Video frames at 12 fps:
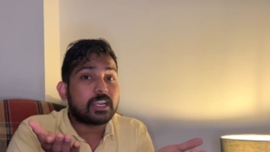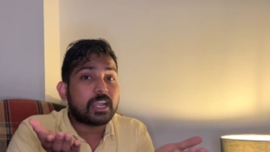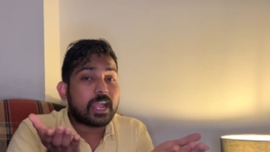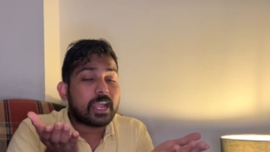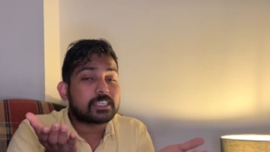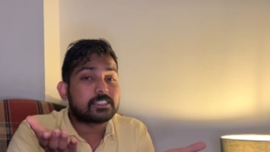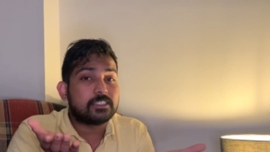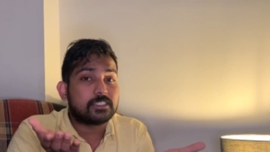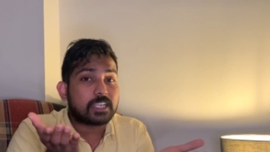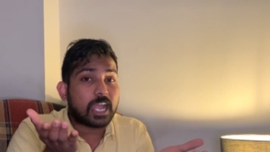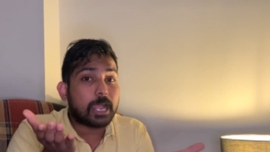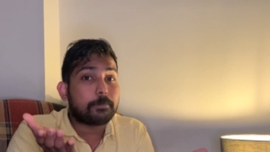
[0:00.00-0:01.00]
actions
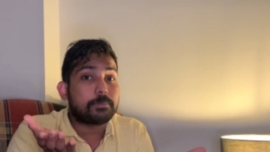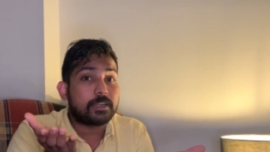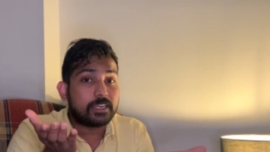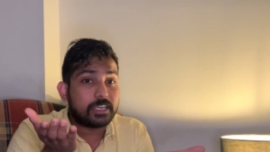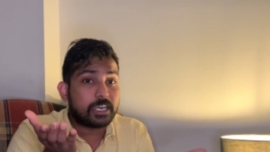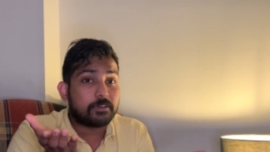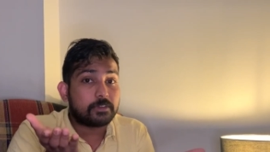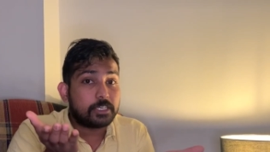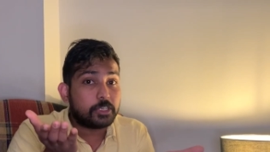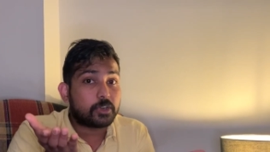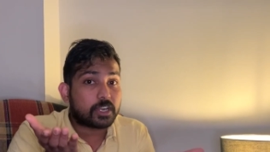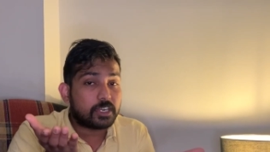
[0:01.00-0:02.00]
happened in
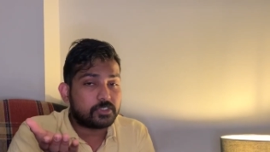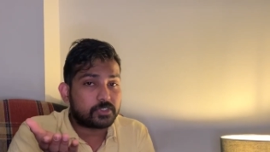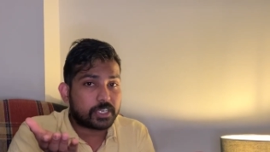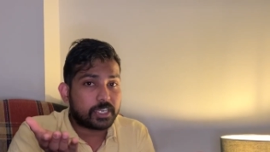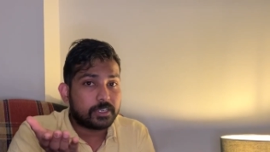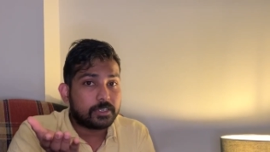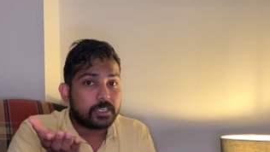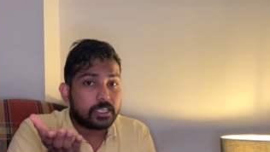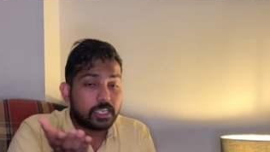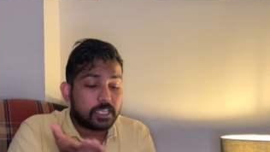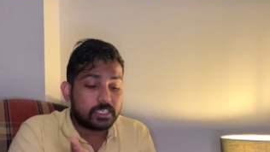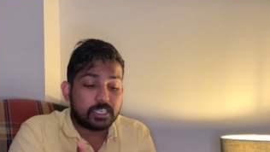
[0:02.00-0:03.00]
your country.
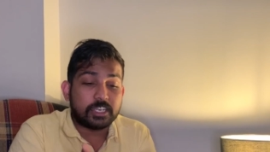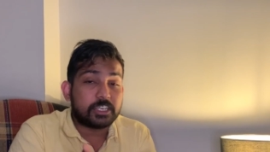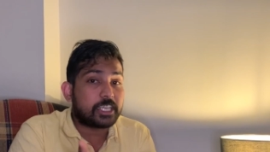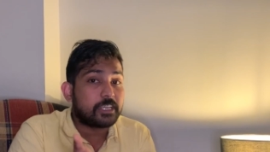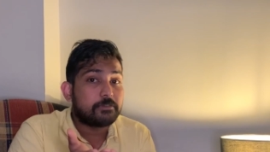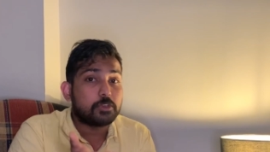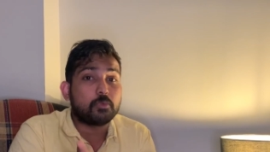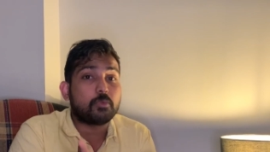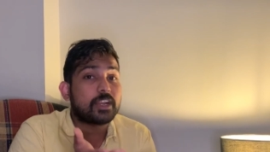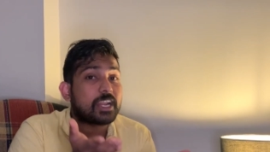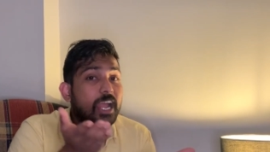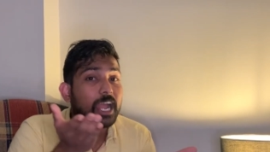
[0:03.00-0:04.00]
It didn't give you
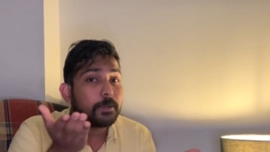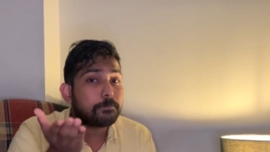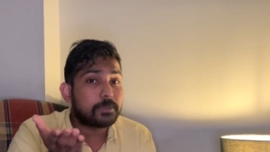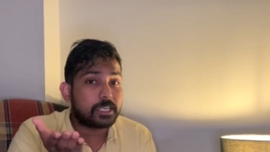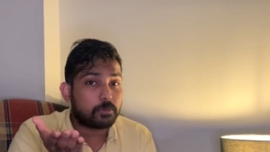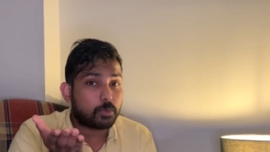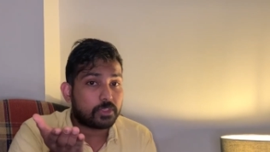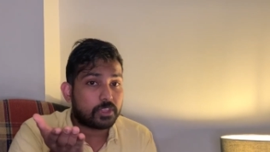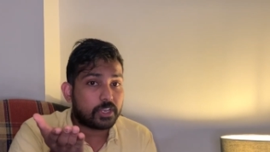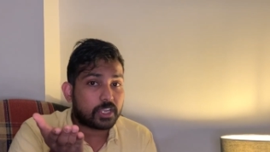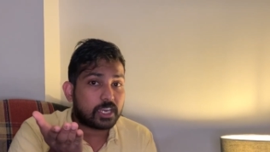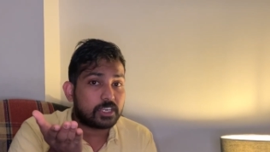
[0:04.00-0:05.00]
what happening within
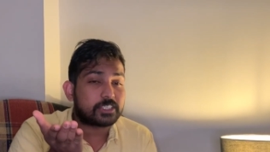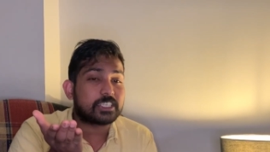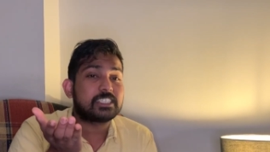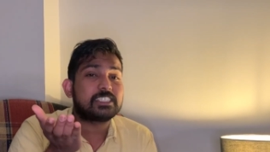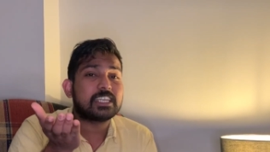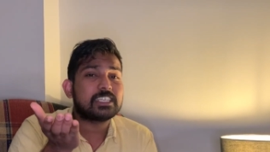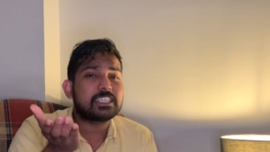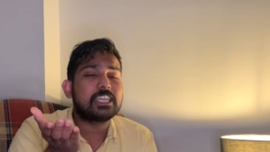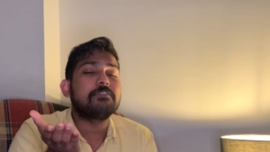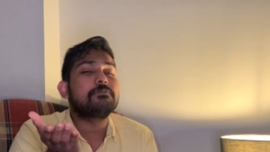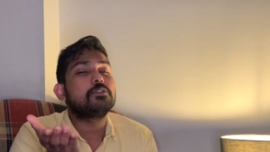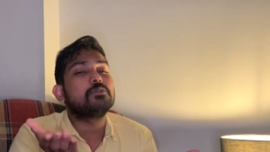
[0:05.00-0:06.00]
the country. It just
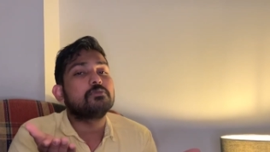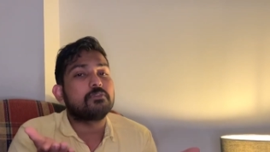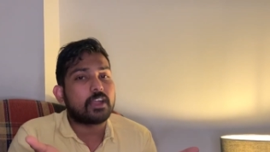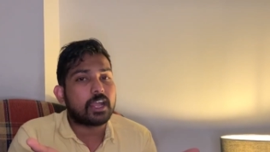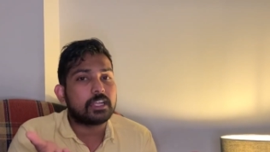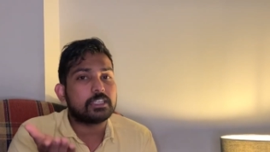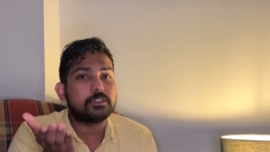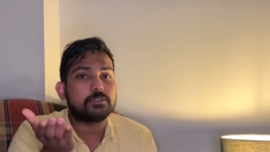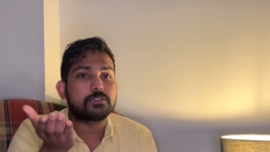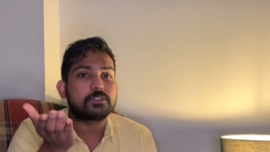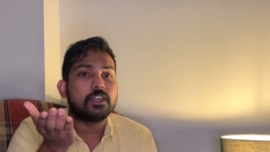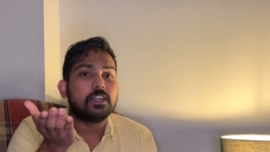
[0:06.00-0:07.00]
gave two
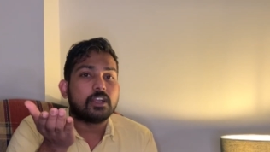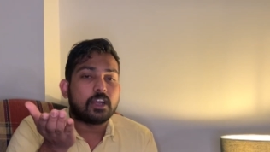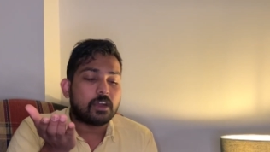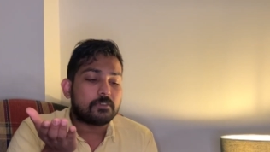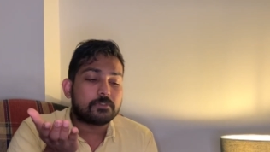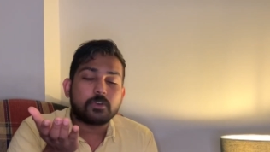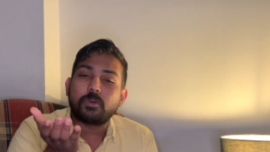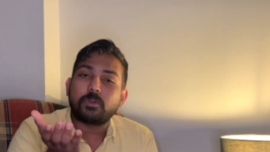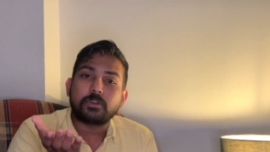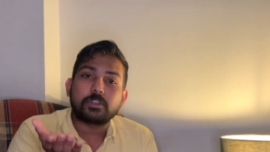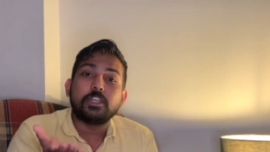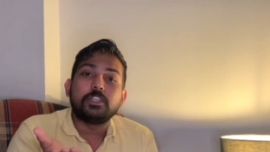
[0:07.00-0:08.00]
values of
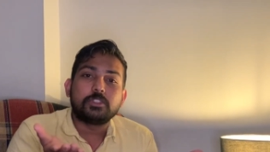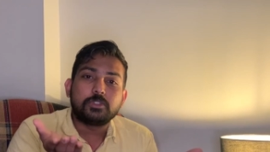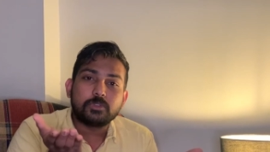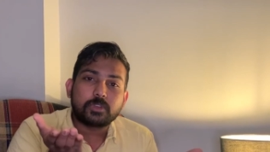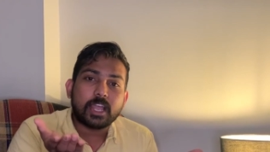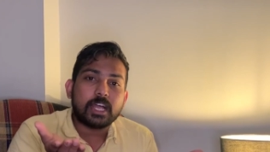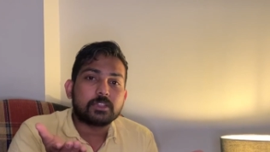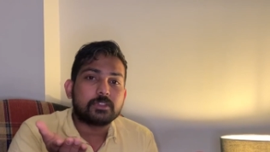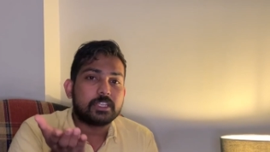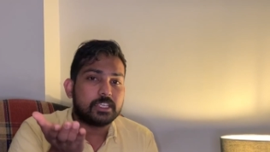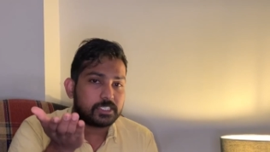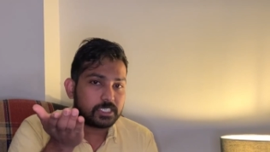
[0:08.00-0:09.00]
or two
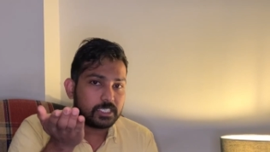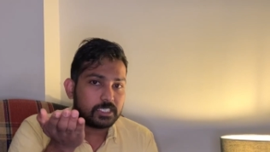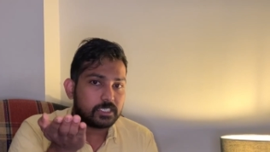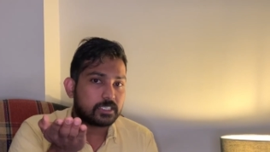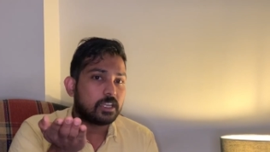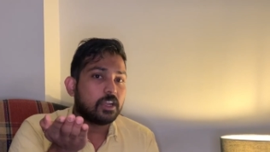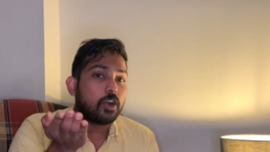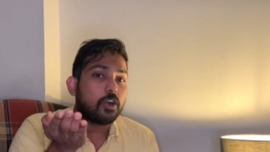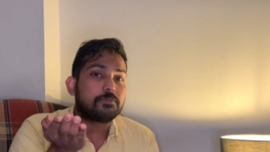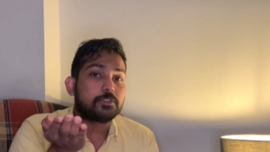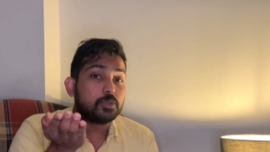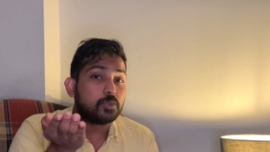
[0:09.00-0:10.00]
calculations
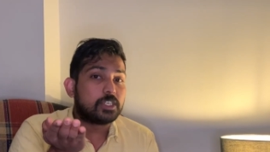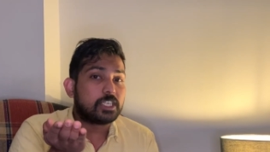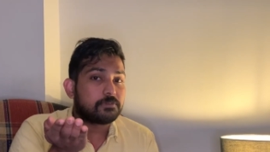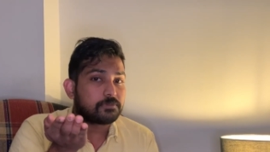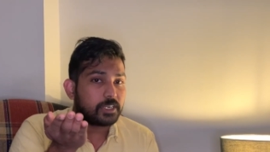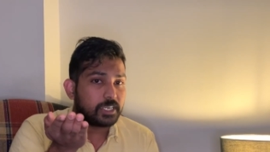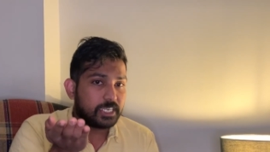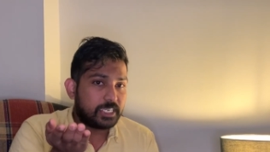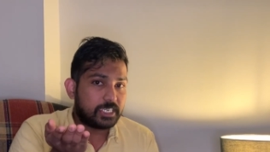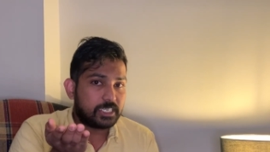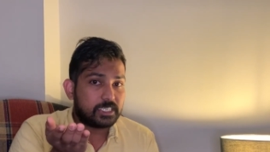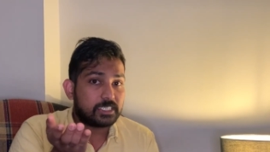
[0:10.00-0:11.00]
of two different
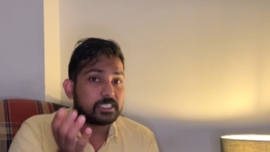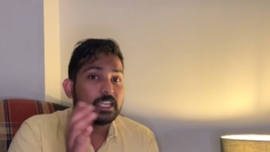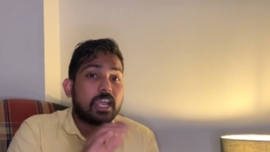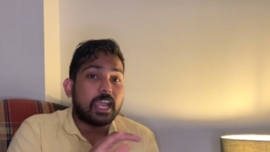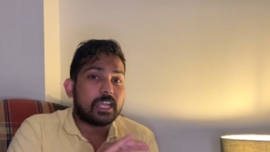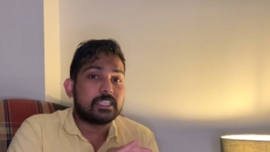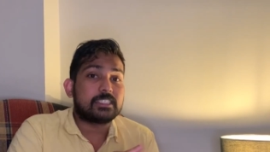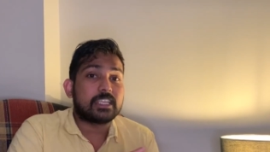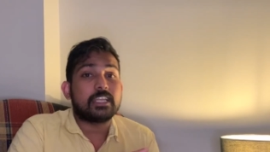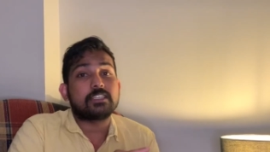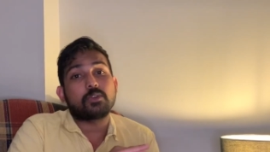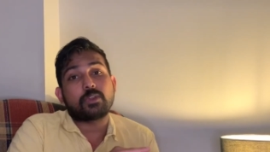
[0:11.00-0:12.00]
years and
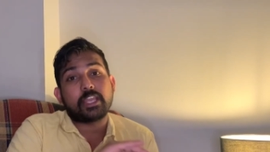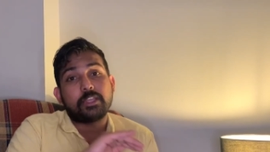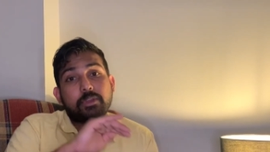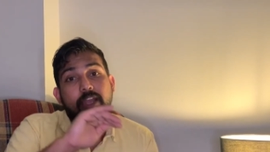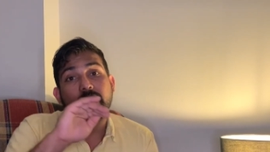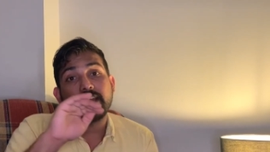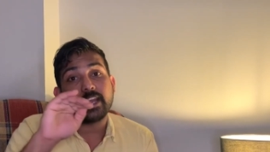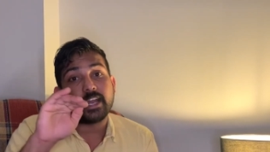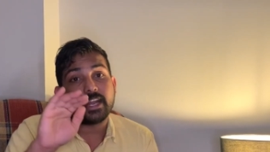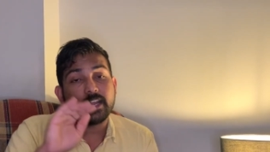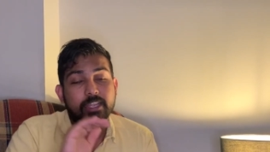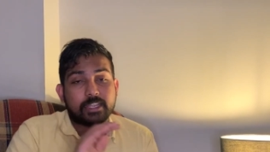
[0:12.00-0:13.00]
says, okay, you had a
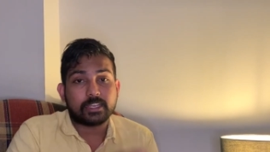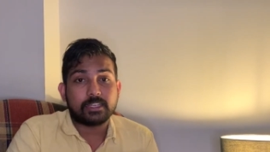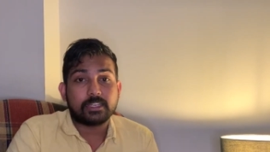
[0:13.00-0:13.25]
hike.